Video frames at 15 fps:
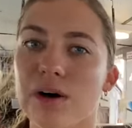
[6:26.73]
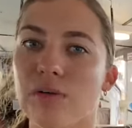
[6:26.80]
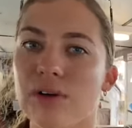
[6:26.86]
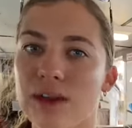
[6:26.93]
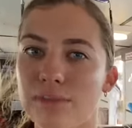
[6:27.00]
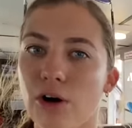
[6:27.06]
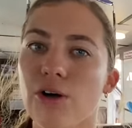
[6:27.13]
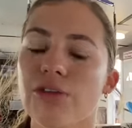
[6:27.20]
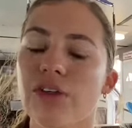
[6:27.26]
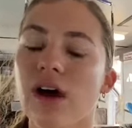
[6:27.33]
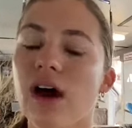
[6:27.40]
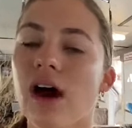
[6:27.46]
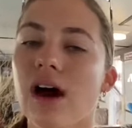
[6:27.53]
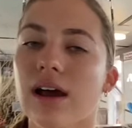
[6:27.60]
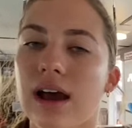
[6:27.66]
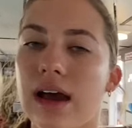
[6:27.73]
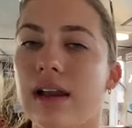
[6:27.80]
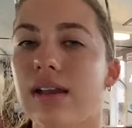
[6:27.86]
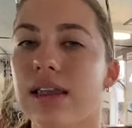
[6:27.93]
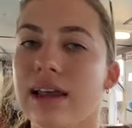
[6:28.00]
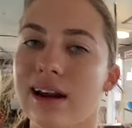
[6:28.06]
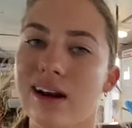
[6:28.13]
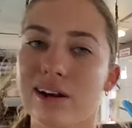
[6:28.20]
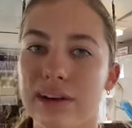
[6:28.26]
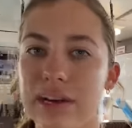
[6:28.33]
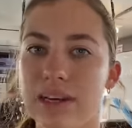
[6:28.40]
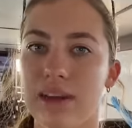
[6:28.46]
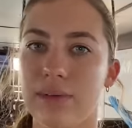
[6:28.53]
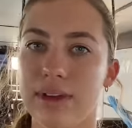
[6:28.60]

but we both kind of like aren't crazy.